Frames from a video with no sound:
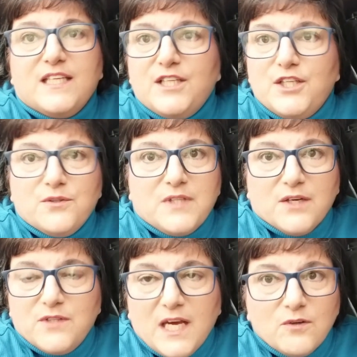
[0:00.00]
you
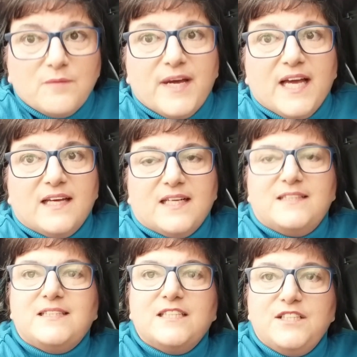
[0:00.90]
don't know about
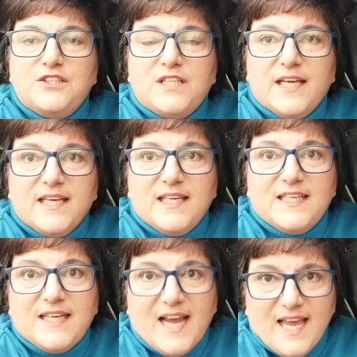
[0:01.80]
until you check in
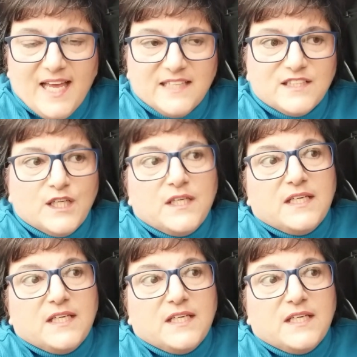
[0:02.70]
and ask.